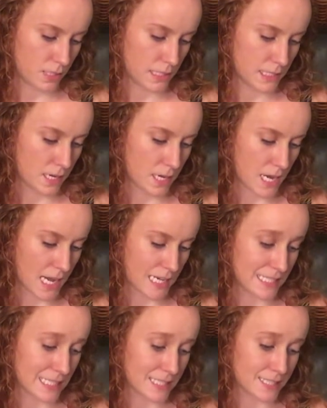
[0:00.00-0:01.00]
It's a
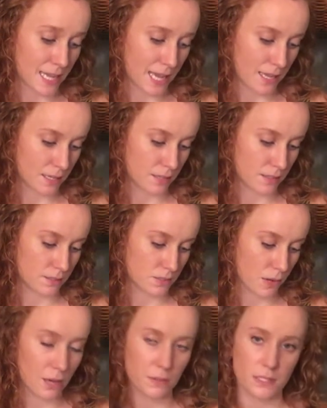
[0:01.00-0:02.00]
90-10,
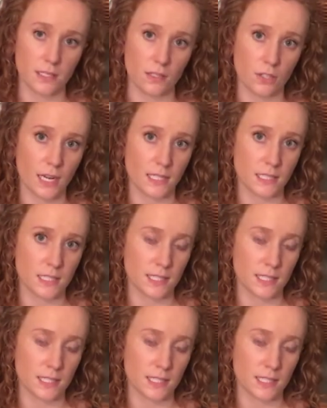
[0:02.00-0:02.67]
so I was incorrect.